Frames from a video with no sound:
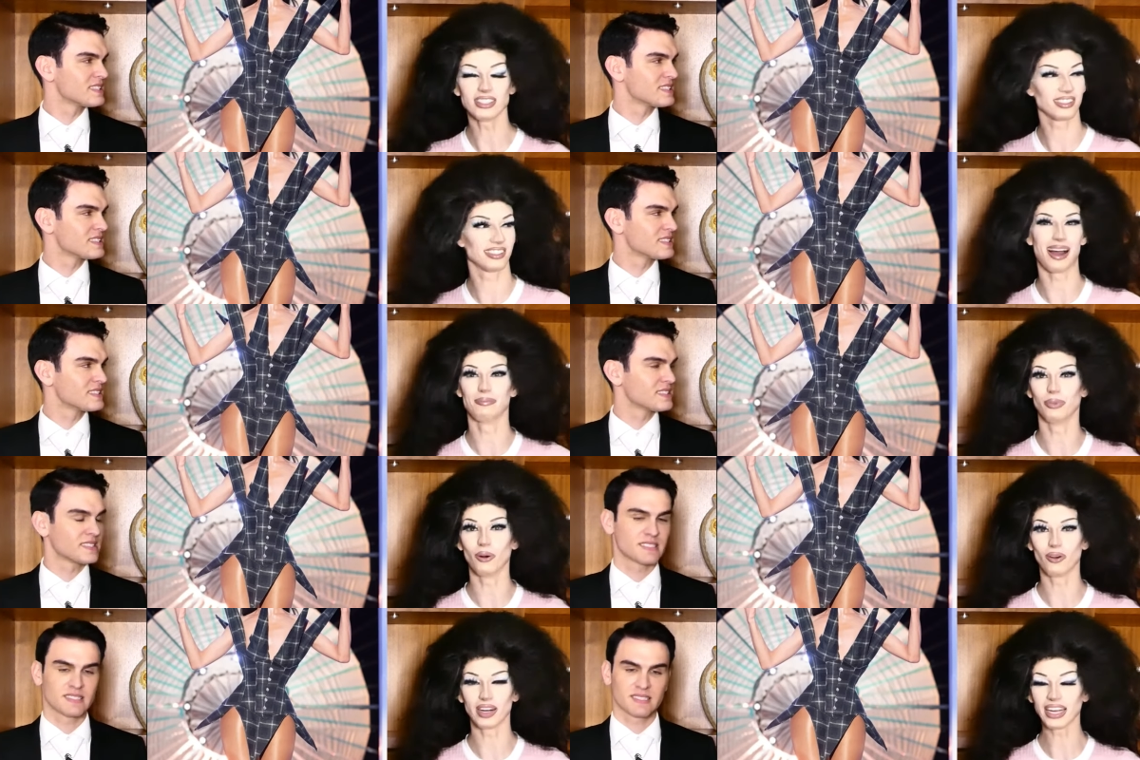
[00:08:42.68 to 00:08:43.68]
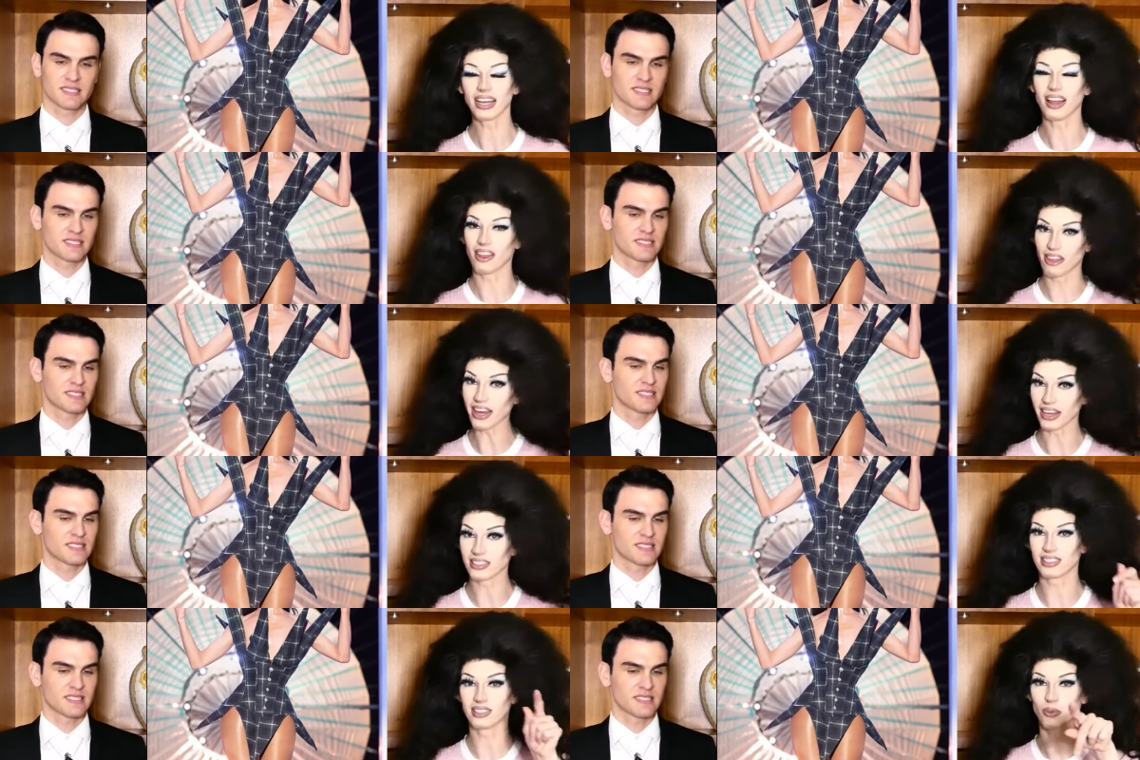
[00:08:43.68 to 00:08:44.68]
Speaker 1: This is not boring.
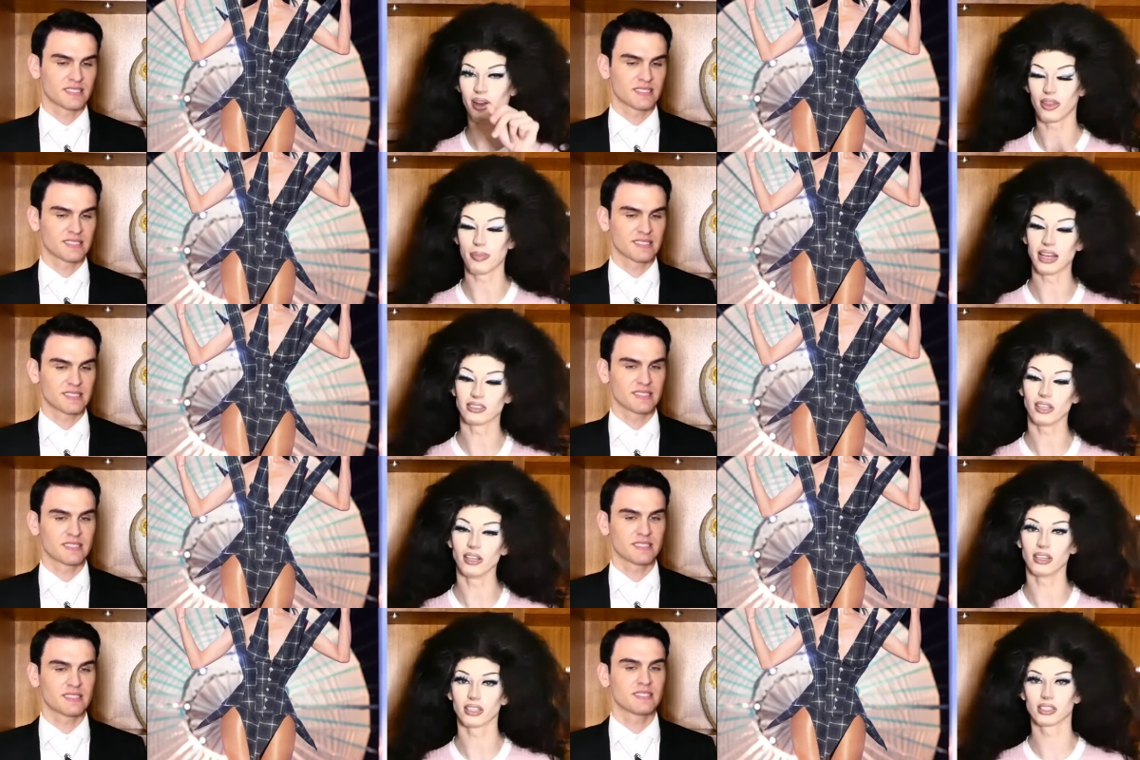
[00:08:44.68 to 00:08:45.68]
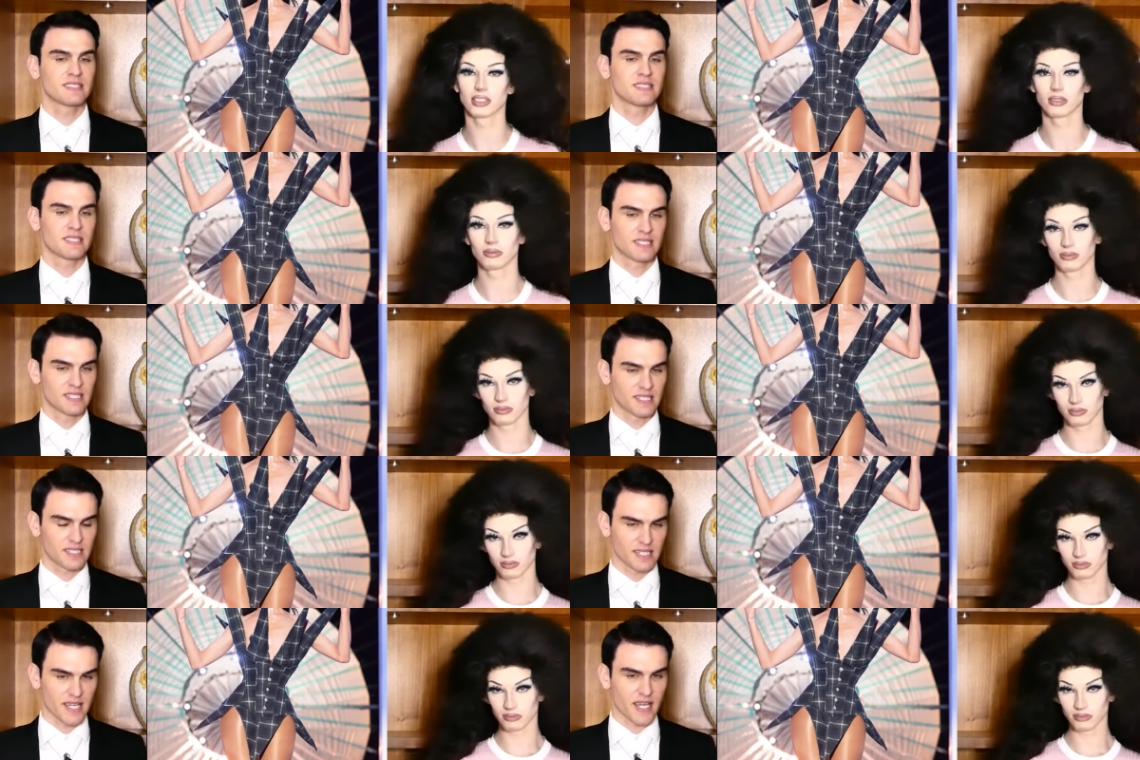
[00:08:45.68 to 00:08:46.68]
This is one of the best looks.
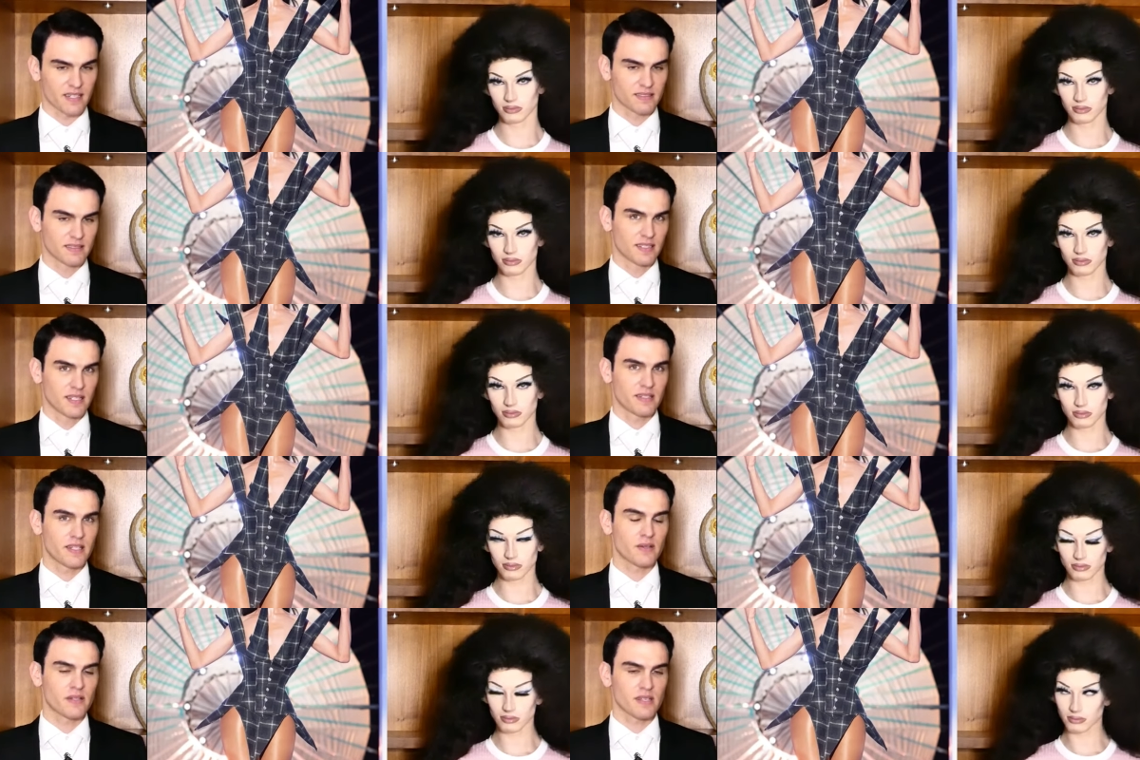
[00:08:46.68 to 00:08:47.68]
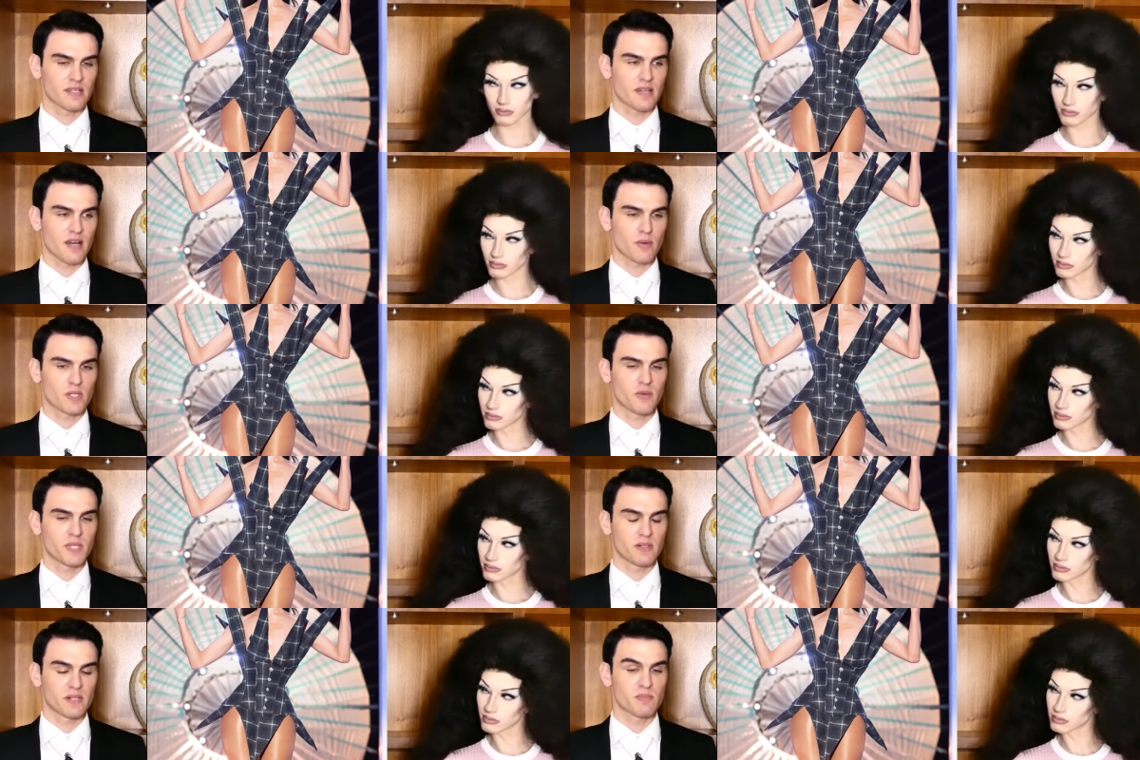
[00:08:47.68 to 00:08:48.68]
Speaker 2: Yeah. The only thing I would
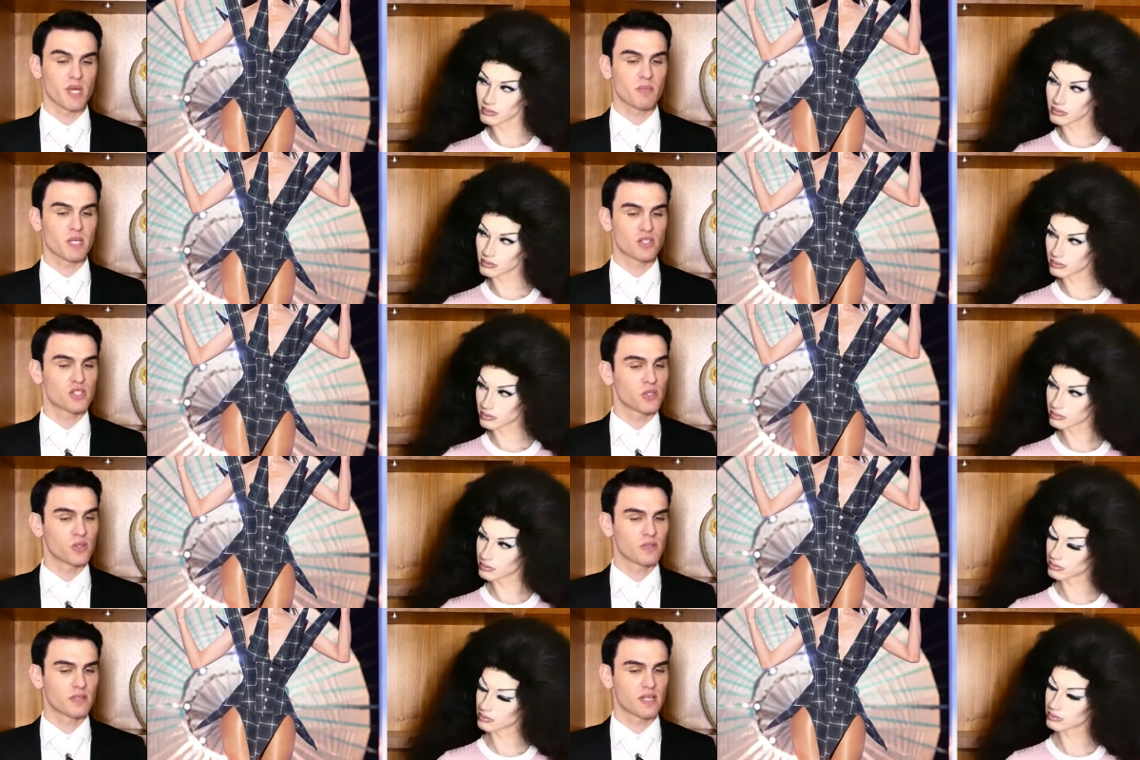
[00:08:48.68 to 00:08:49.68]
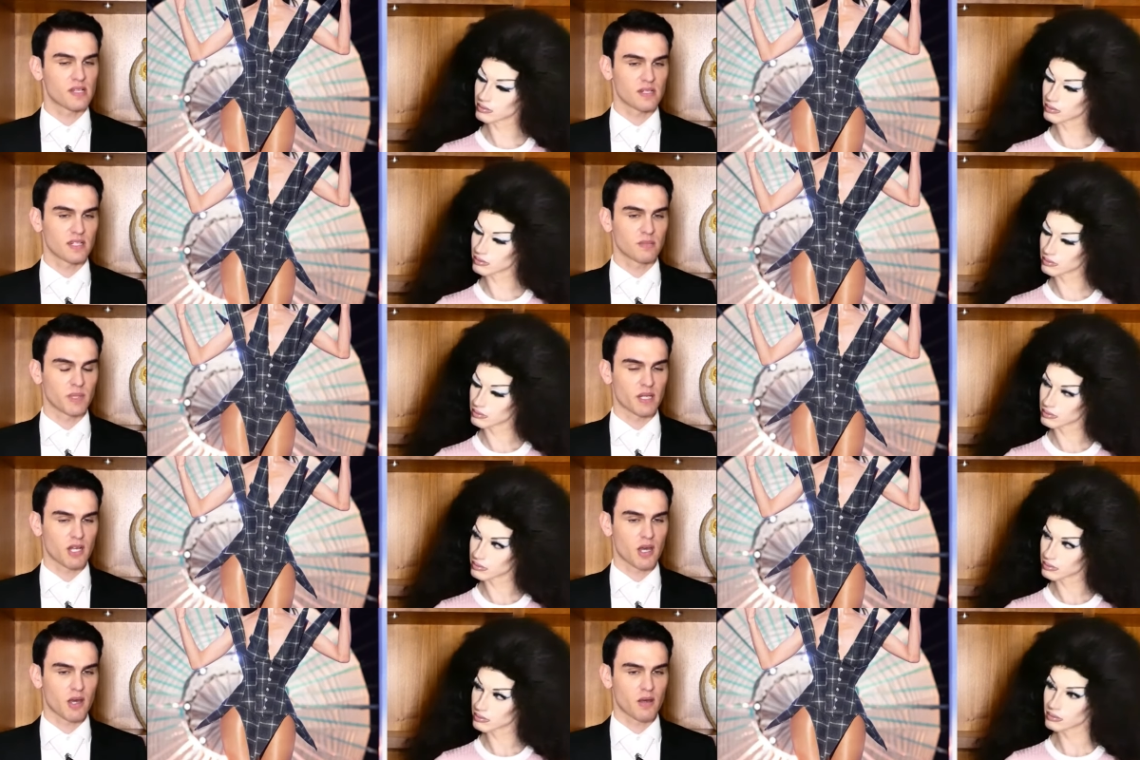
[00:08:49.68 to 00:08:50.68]
comment on is maybe the shoe. It's a little
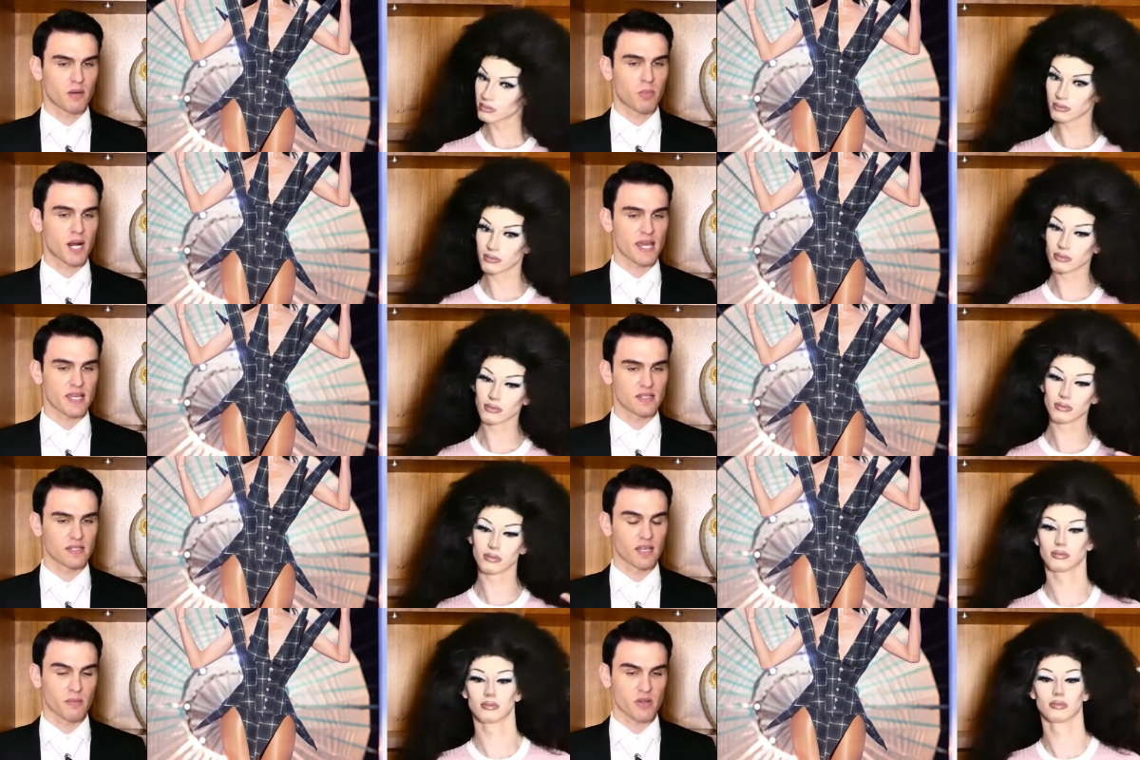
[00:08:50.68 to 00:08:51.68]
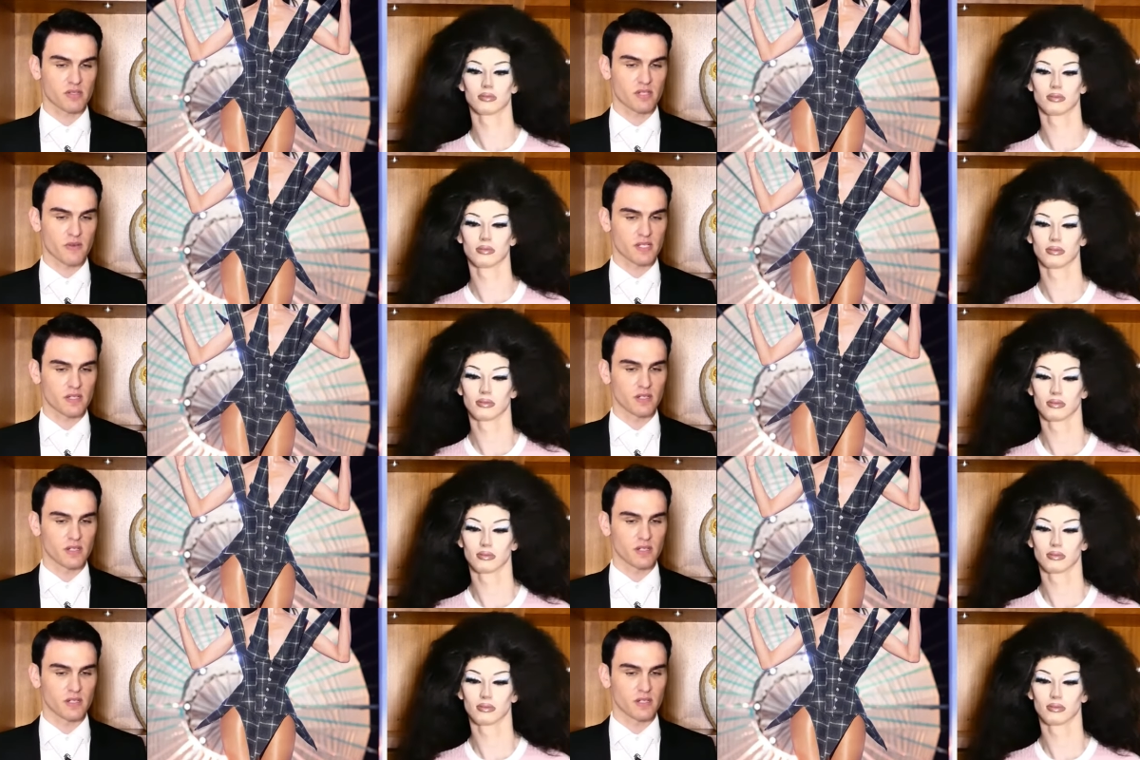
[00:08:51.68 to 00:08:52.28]
bit plain in comparison to the rest of the